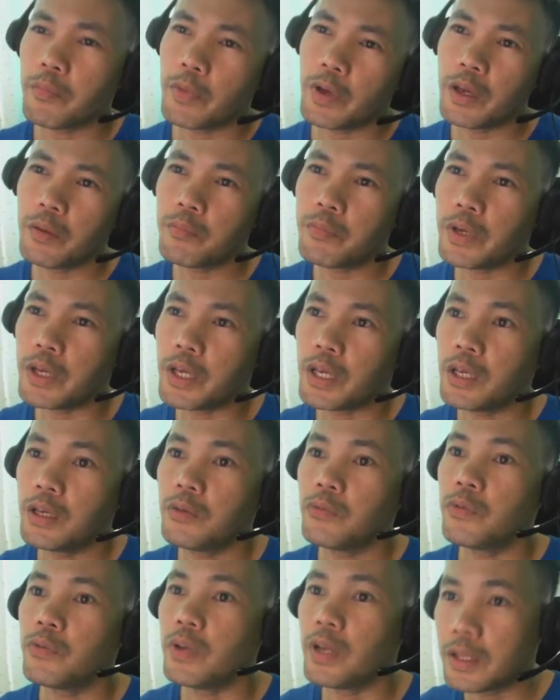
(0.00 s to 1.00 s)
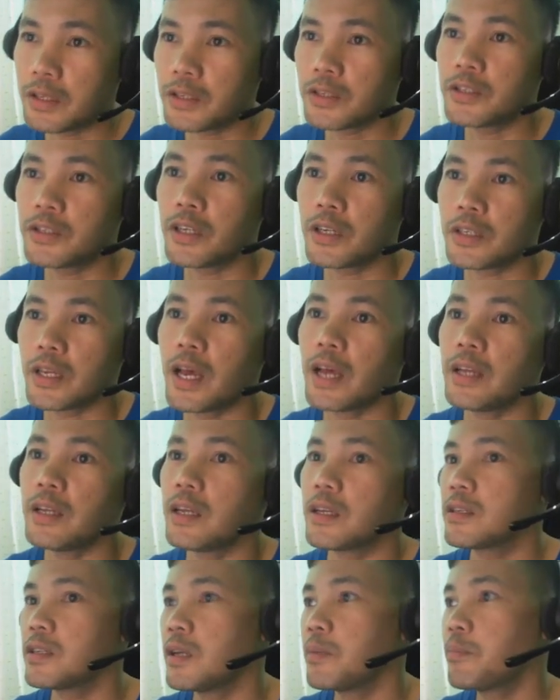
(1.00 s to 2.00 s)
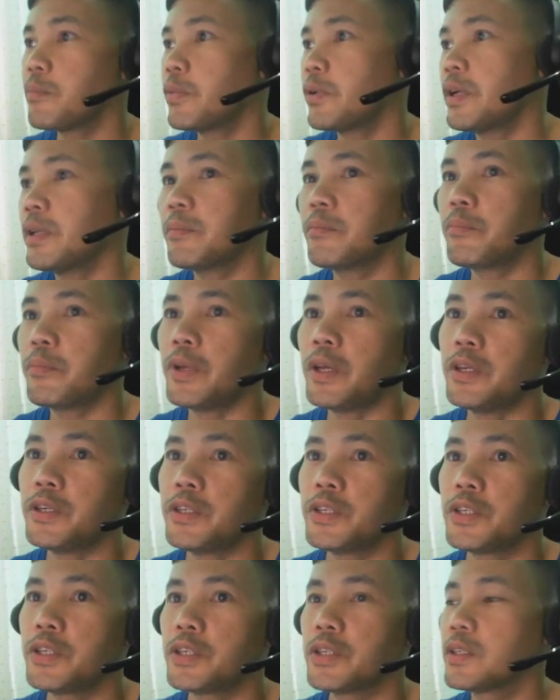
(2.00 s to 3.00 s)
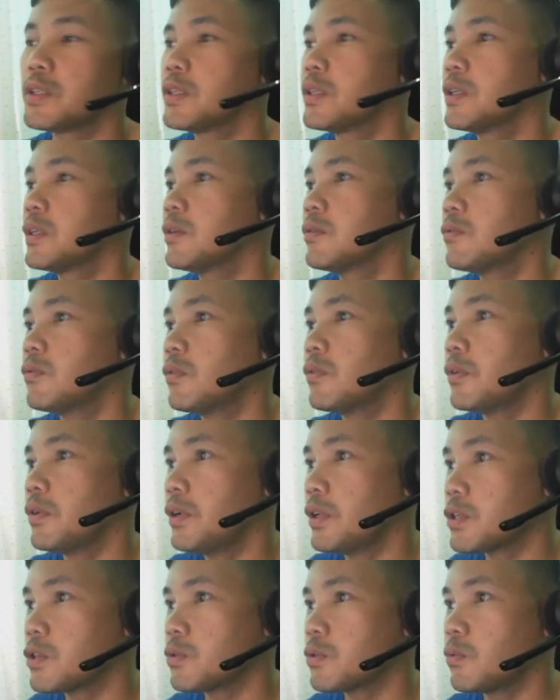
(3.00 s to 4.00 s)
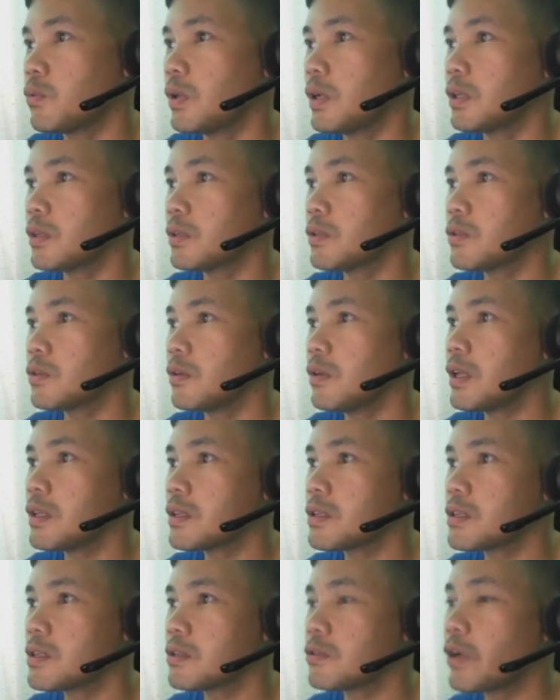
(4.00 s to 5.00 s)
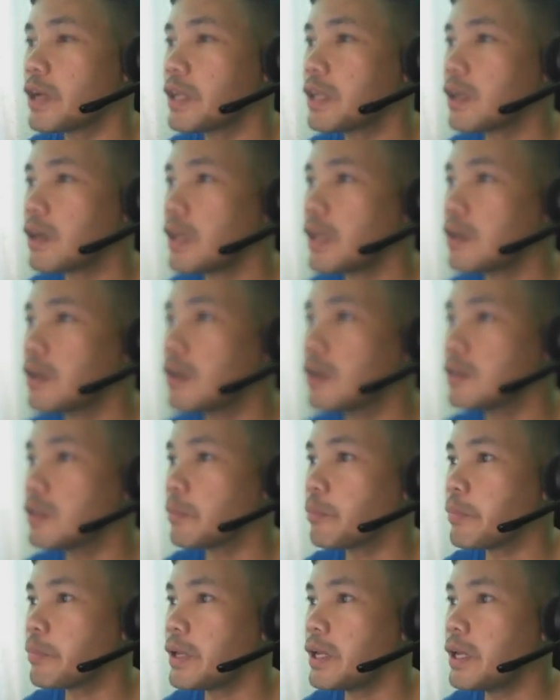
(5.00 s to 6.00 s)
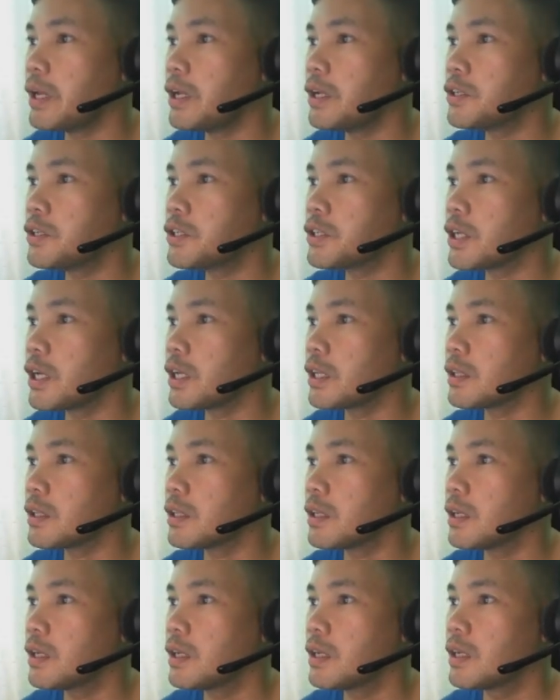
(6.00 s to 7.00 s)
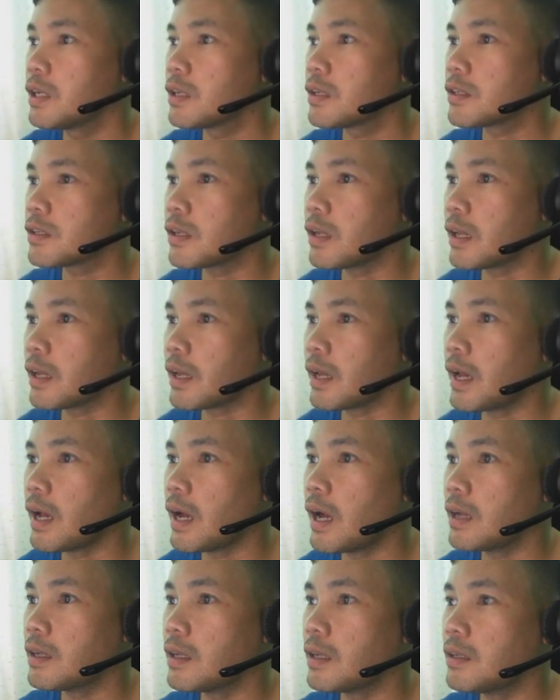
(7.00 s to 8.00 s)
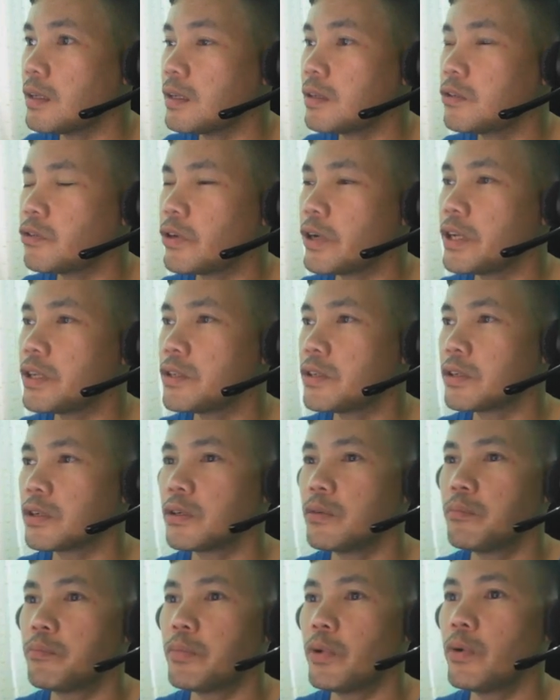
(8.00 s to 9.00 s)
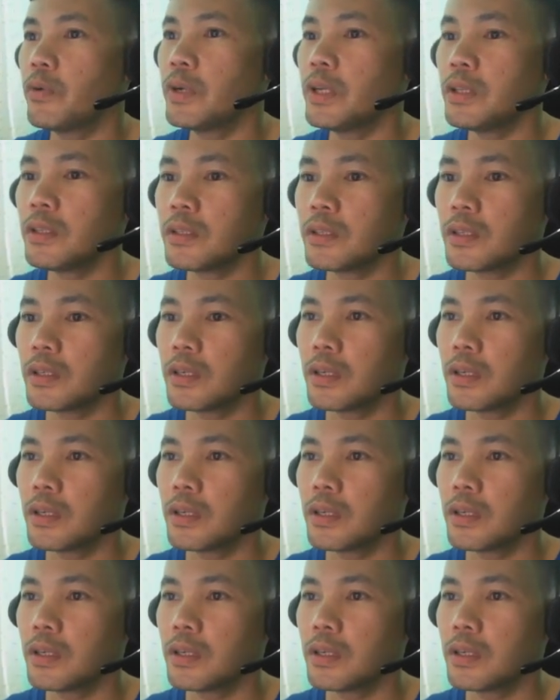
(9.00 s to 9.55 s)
maybe let's just add a separate page. This one. So let's right click on the page and select add and then razor component.